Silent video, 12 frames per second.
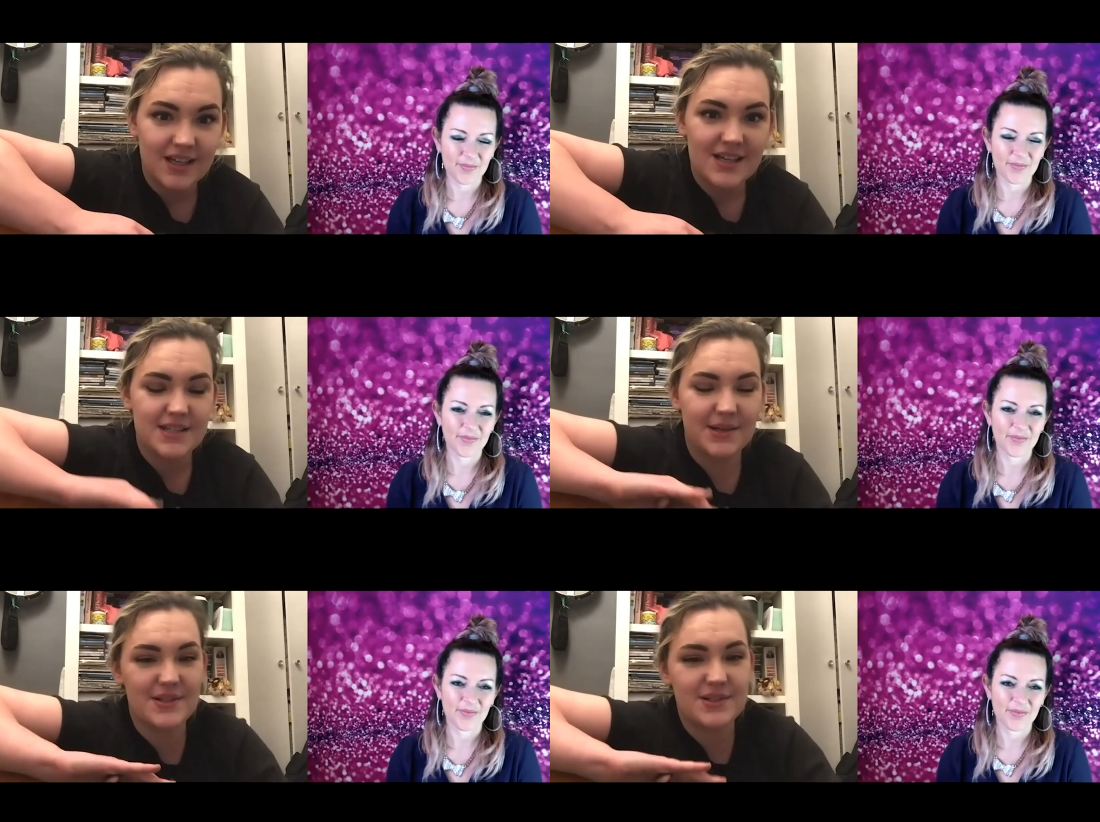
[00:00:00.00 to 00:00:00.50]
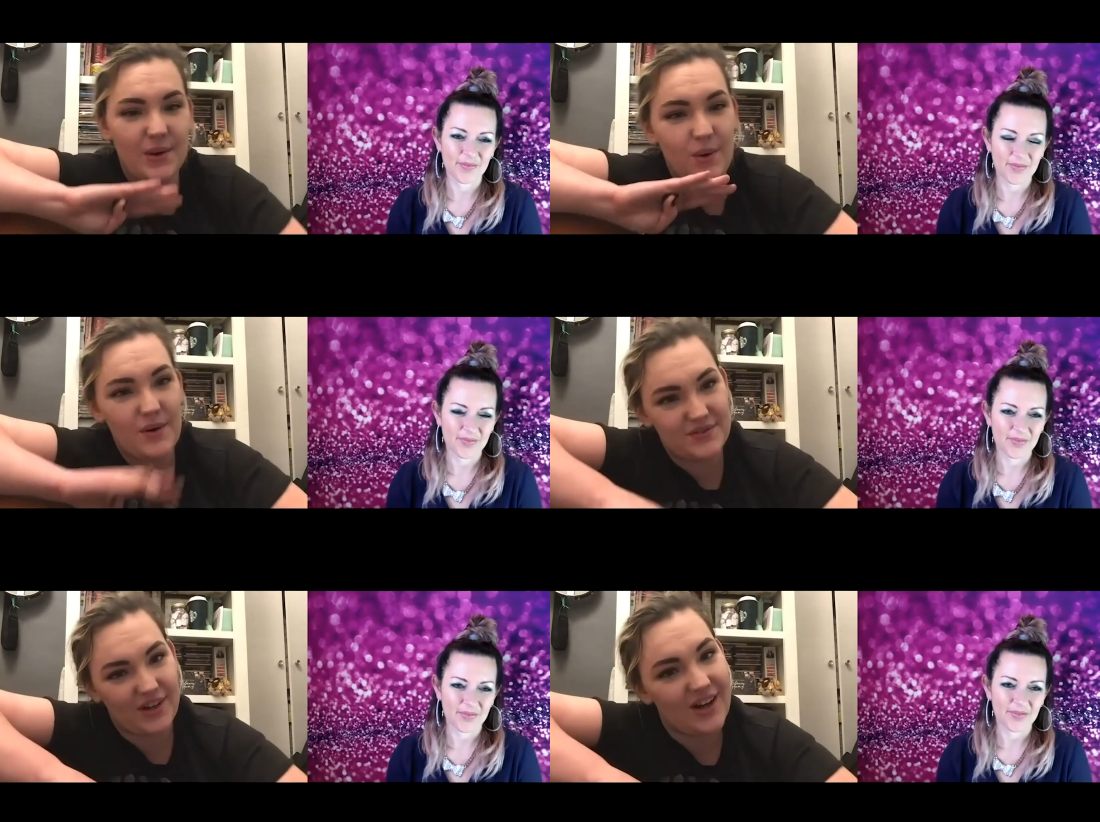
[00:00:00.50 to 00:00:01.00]
Speaker 1: So it's
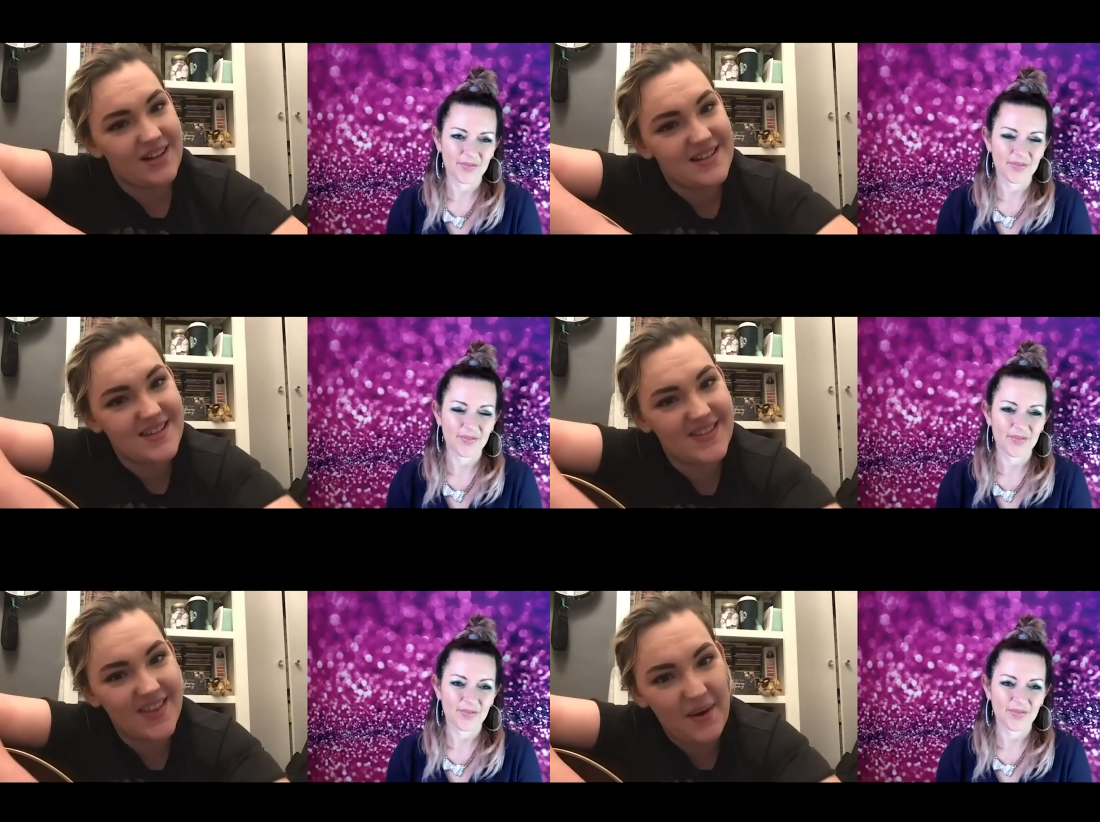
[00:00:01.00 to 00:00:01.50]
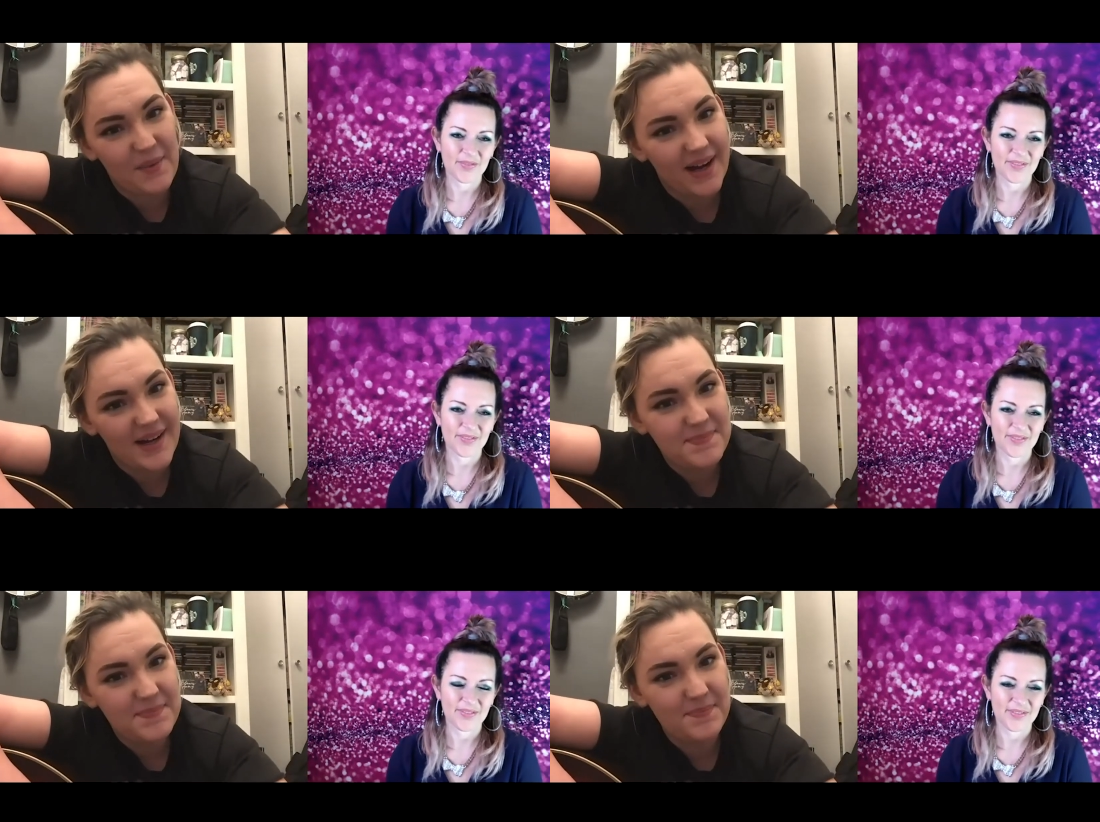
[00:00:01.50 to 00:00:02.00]
sort of nice that way.